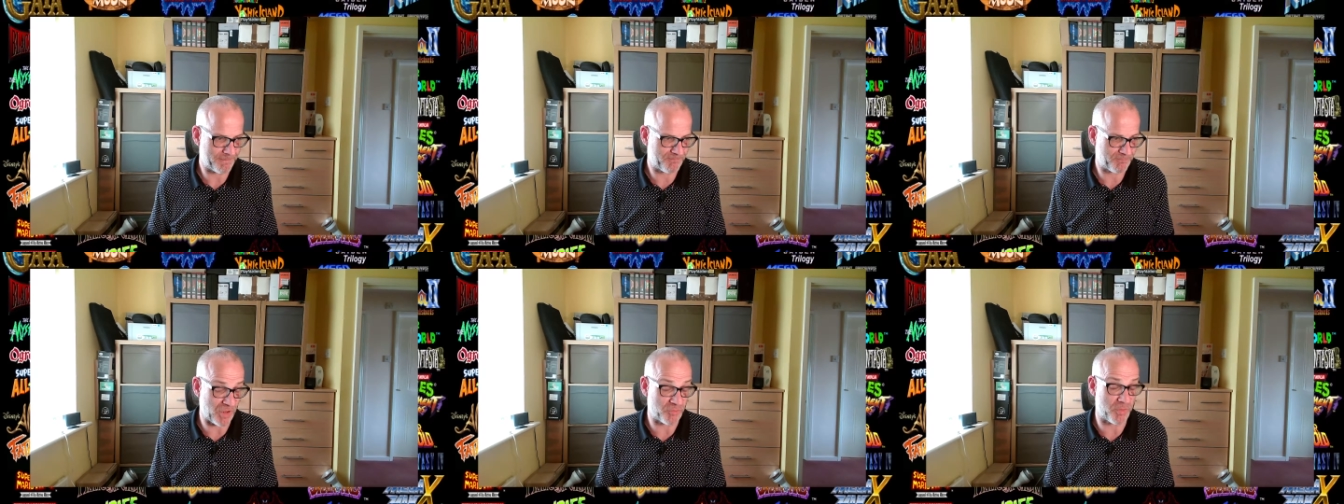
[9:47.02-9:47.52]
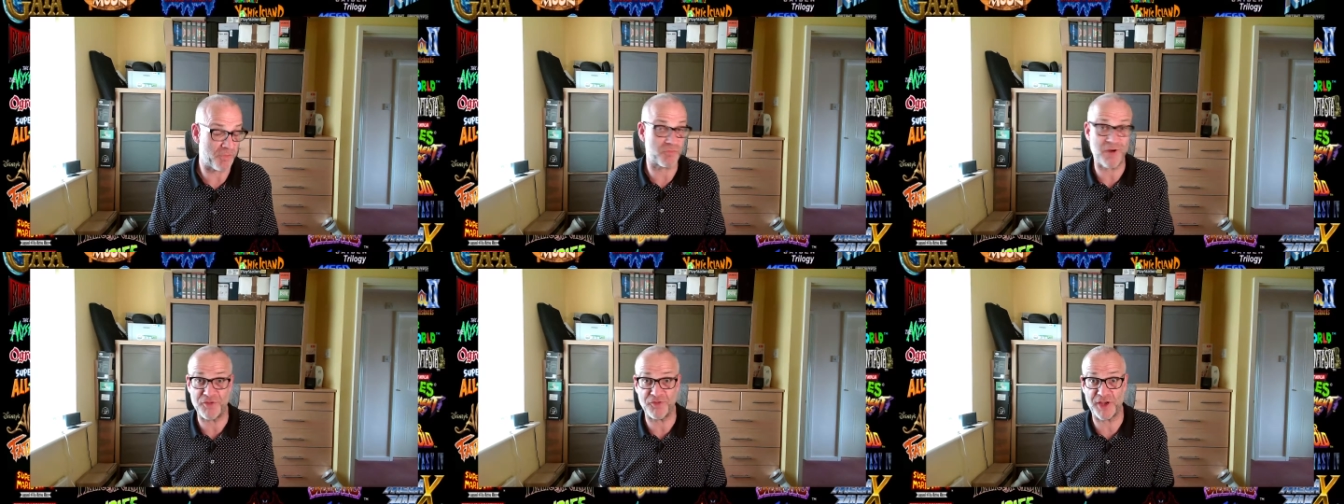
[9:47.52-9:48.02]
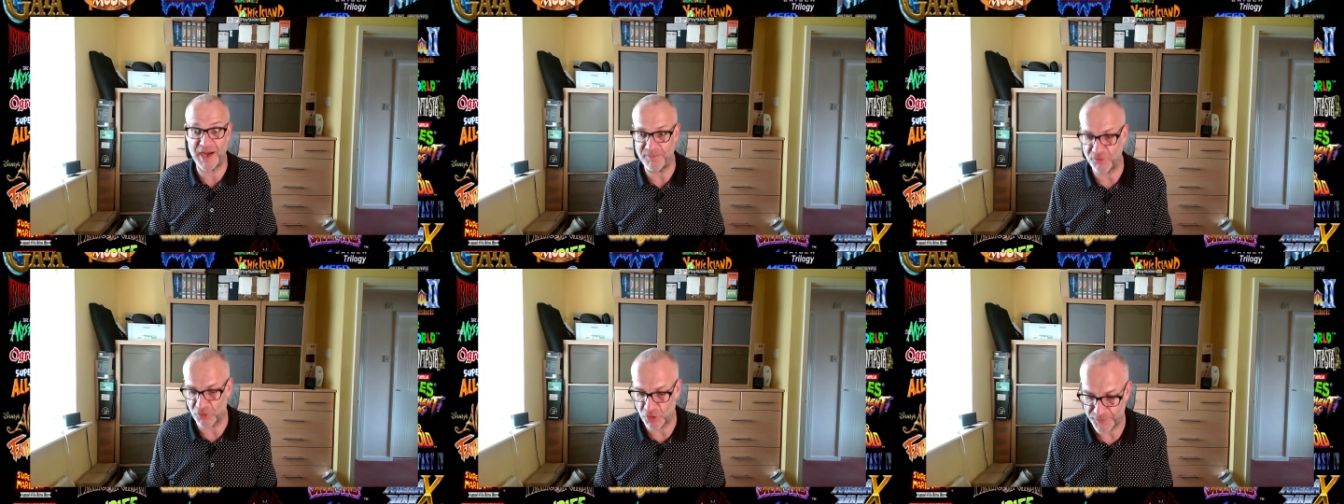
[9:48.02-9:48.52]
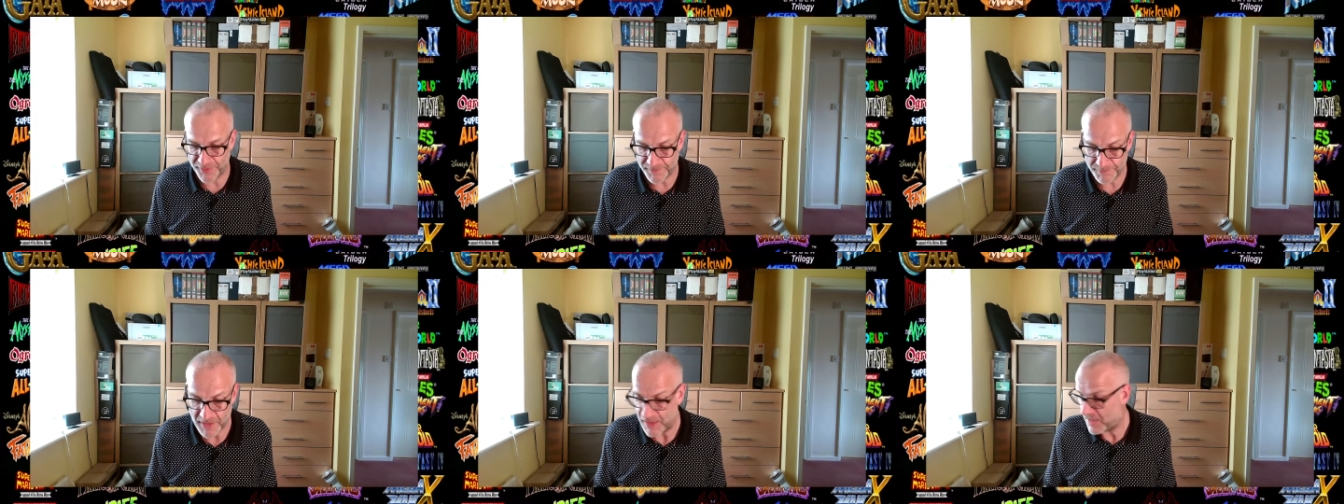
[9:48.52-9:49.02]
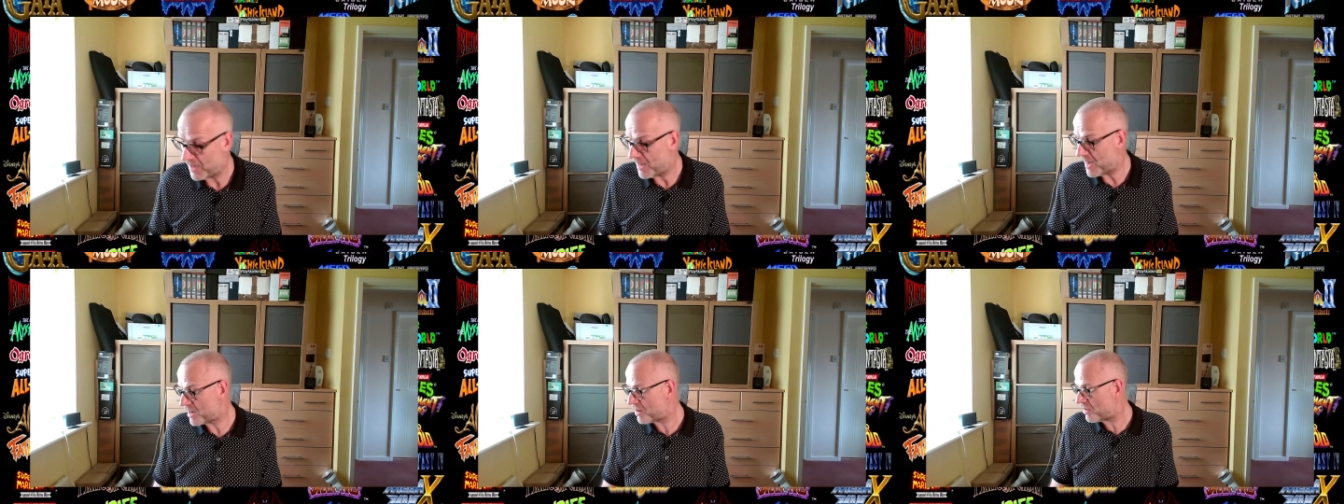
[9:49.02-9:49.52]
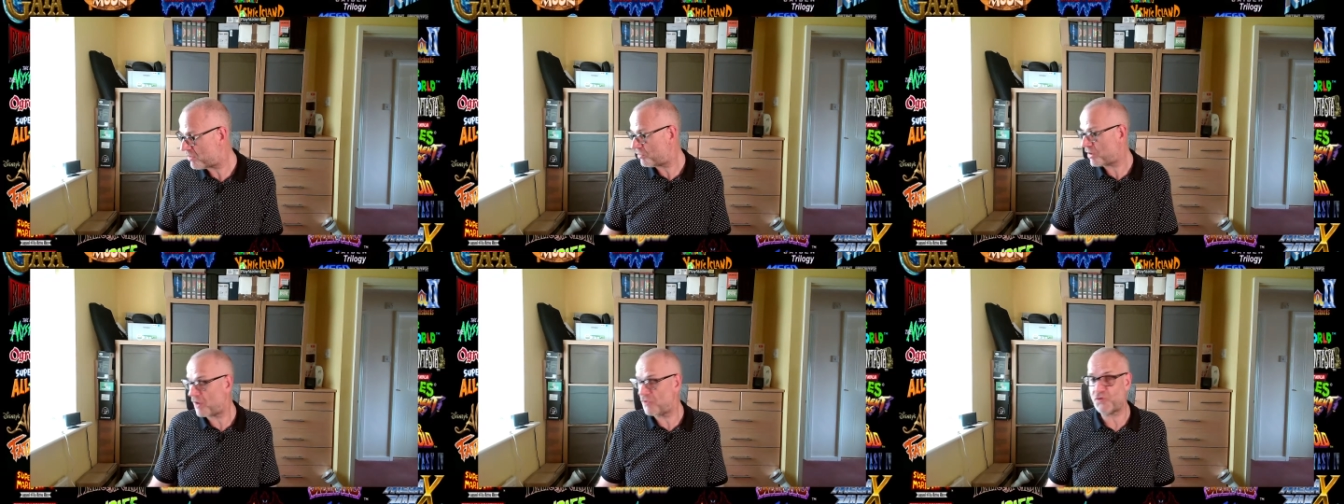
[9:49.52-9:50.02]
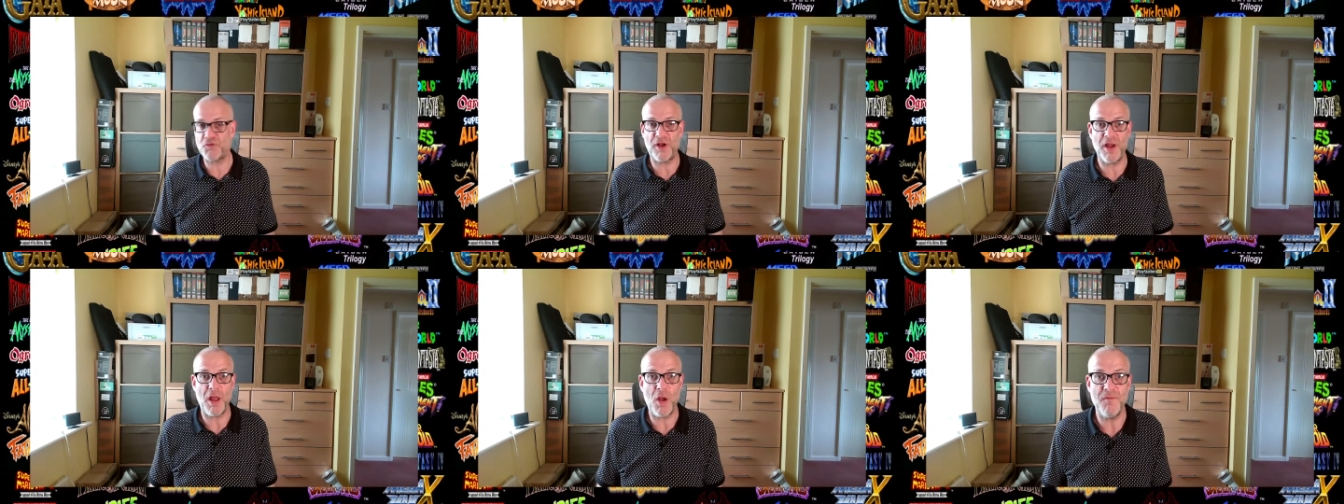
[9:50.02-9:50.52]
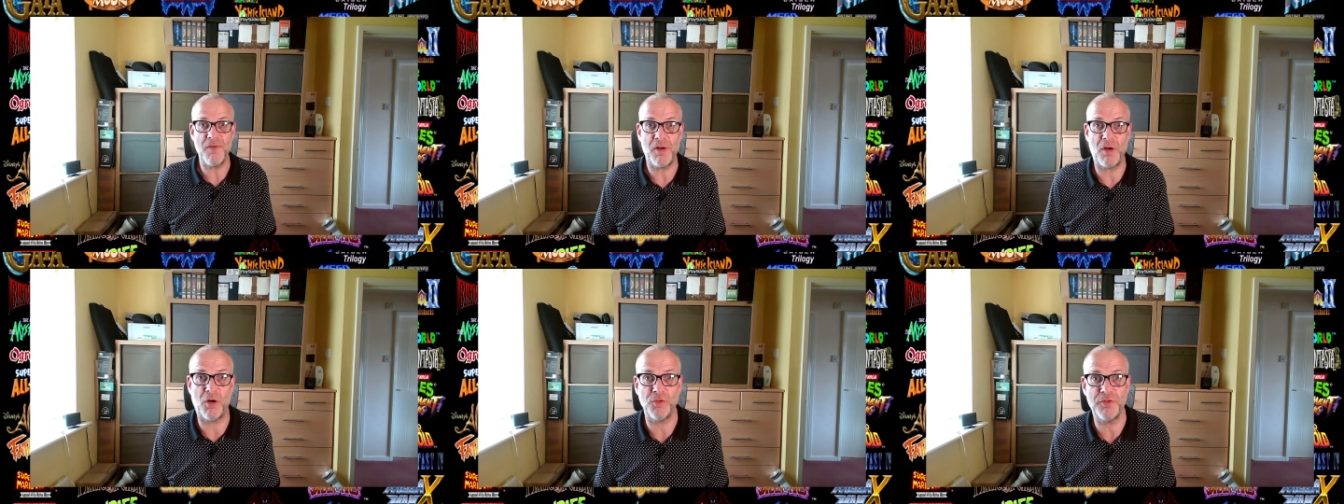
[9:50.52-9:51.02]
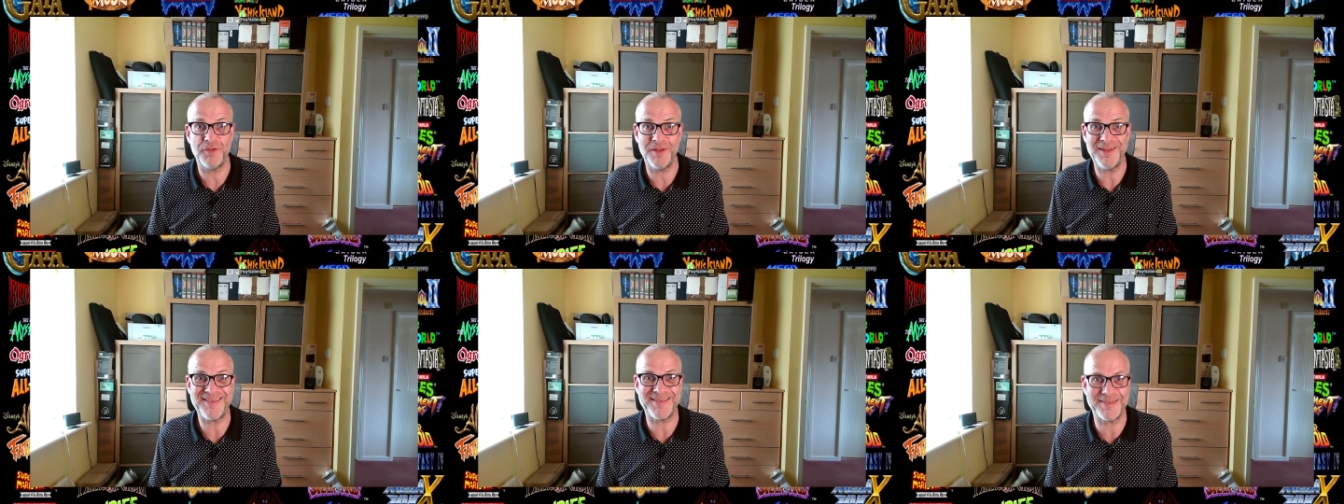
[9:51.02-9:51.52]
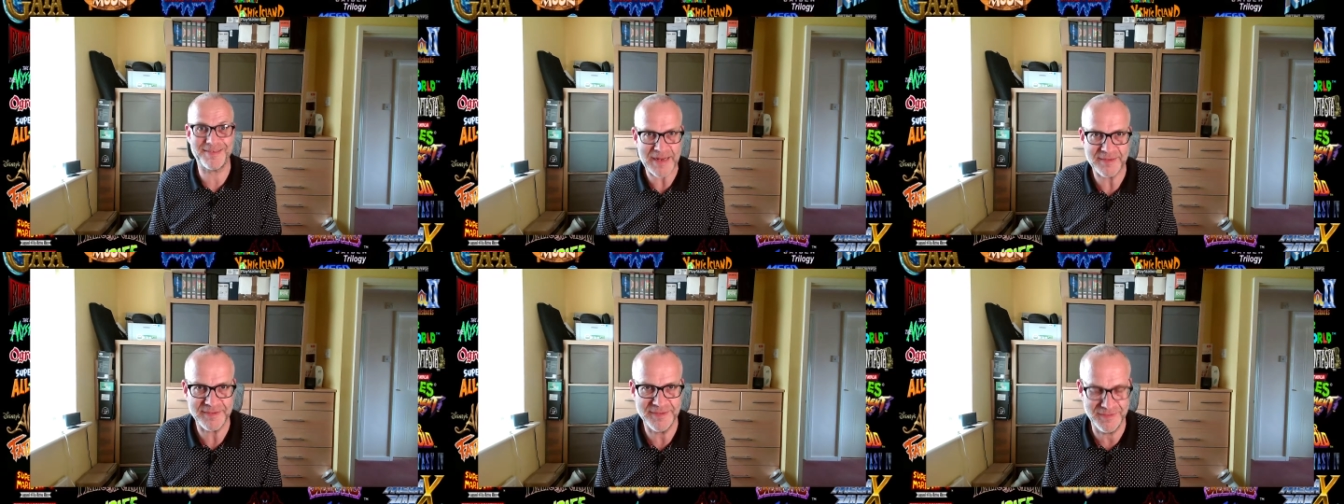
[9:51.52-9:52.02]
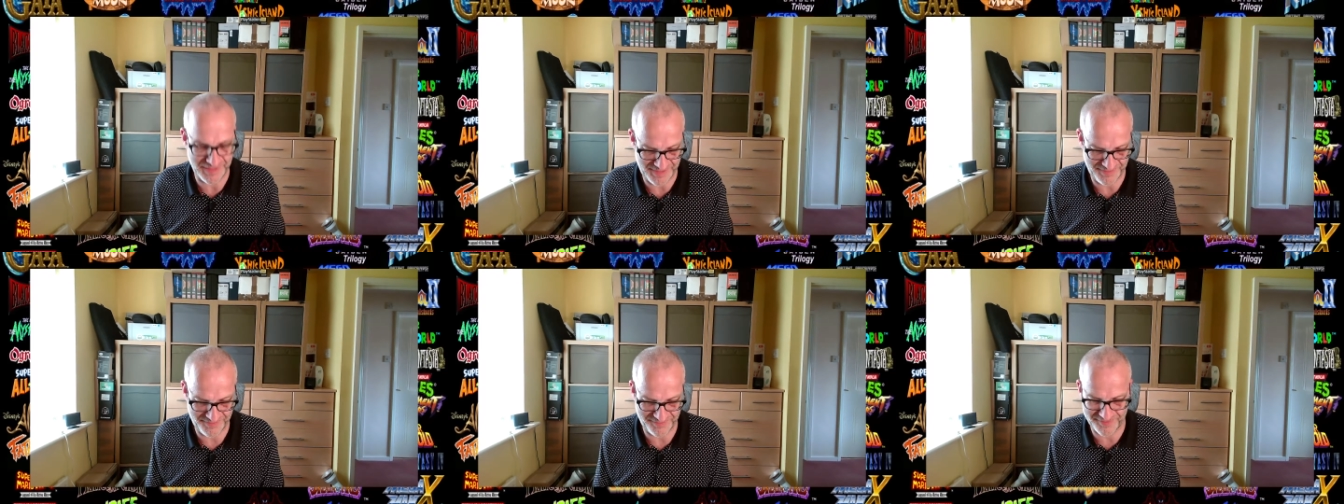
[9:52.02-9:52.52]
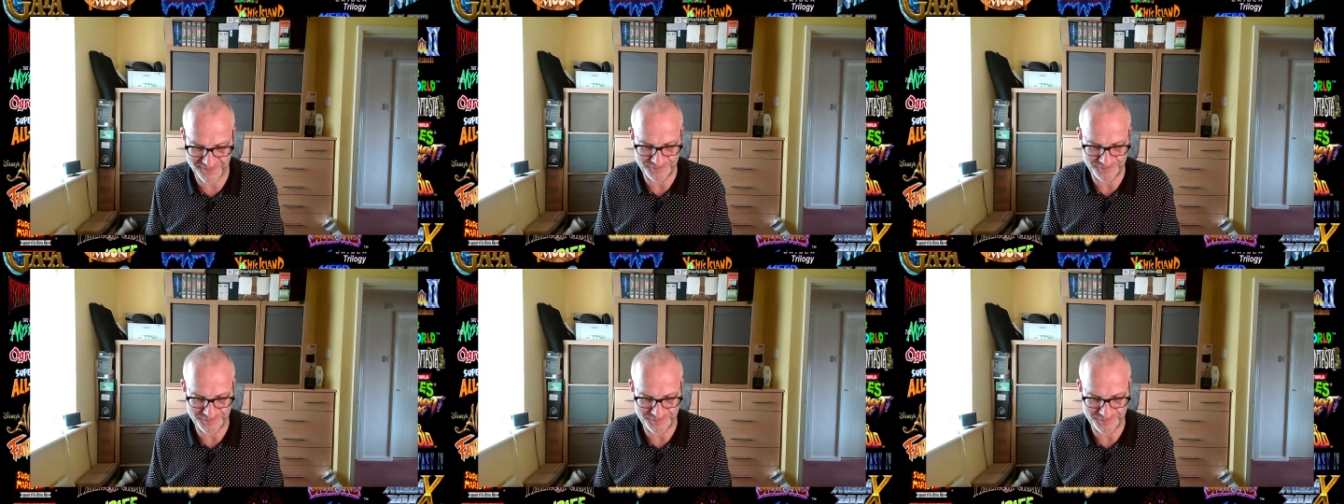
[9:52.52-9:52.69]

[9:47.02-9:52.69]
I suppose the range of games I've got on that, and then I'll go straight over onto the Saturn next.